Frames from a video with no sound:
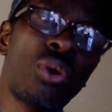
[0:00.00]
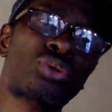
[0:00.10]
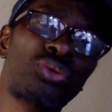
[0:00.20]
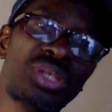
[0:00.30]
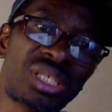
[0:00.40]
go
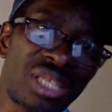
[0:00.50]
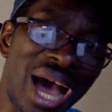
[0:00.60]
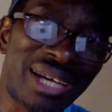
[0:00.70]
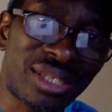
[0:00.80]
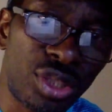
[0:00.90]
to
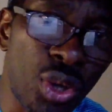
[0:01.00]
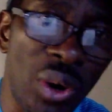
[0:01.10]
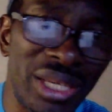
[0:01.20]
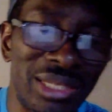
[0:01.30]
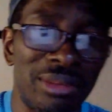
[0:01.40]
snacks
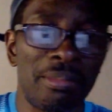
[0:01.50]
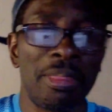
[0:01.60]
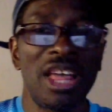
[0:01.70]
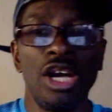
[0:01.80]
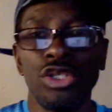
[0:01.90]
joints,
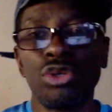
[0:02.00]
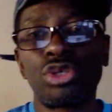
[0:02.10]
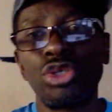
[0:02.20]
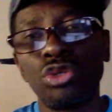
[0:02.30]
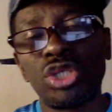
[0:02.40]
you
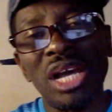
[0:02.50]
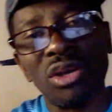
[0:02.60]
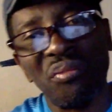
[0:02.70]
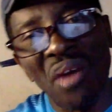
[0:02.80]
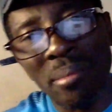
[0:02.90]
take
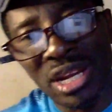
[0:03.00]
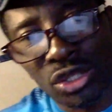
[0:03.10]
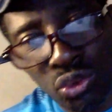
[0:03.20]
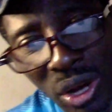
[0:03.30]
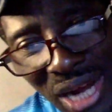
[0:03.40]
your family
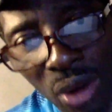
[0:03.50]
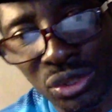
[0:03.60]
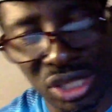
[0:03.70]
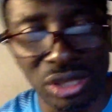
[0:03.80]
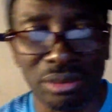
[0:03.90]
to an
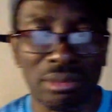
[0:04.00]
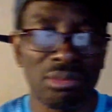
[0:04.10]
outing,